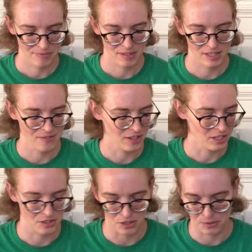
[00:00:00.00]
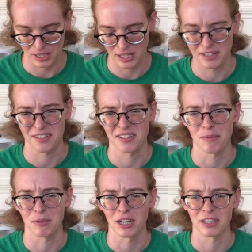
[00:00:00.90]
see if I can donate it to
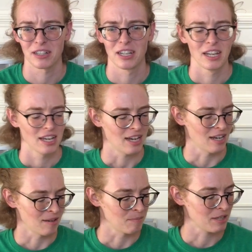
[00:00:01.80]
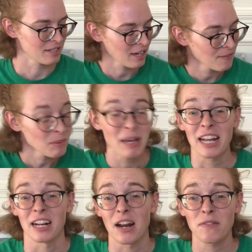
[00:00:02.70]
somewhere. Because like I feel
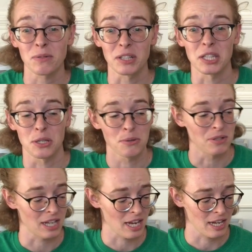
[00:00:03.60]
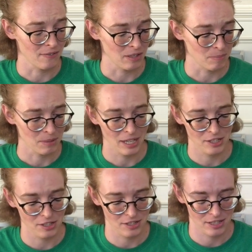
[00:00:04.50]
bad, I never really used any of it, but I
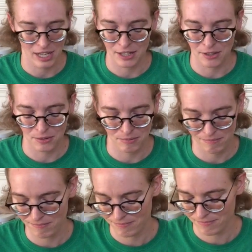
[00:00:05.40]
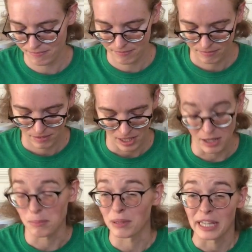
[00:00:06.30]
don't
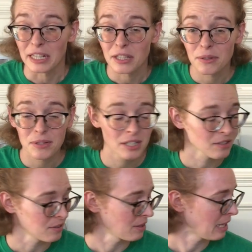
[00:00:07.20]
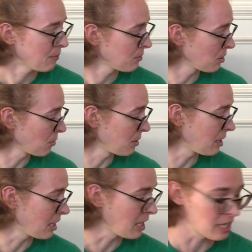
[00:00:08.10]
plan to use it. So that will go in
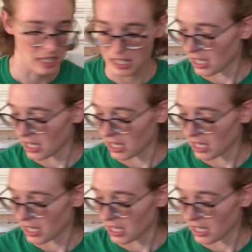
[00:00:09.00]
the